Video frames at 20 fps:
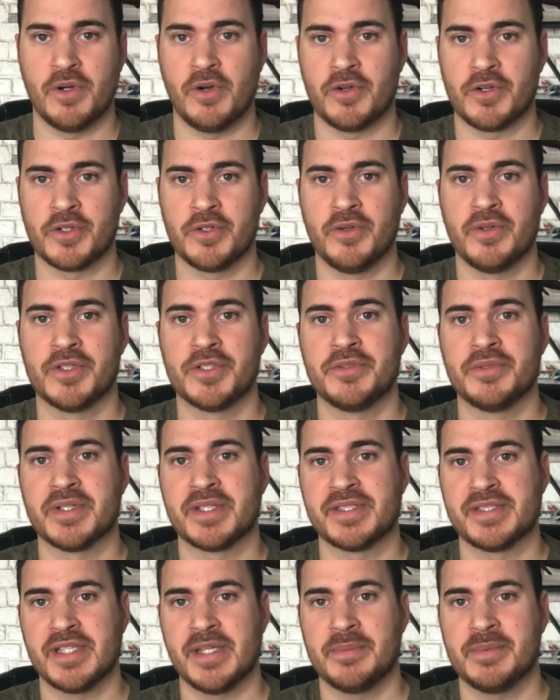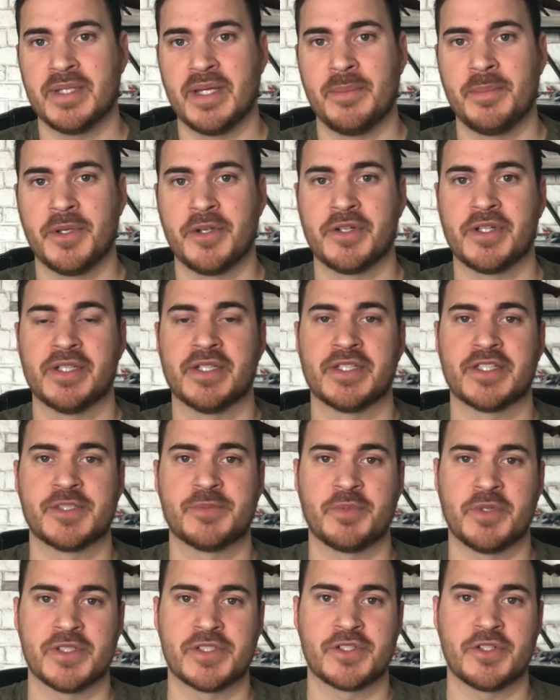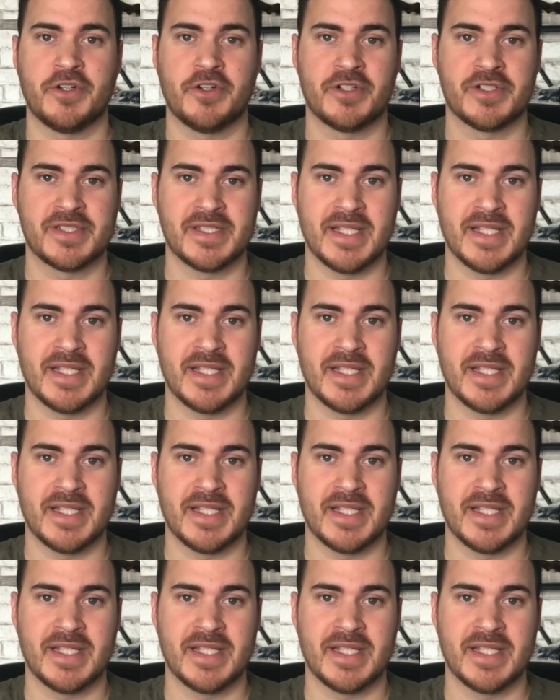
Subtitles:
are going to accept American Express cards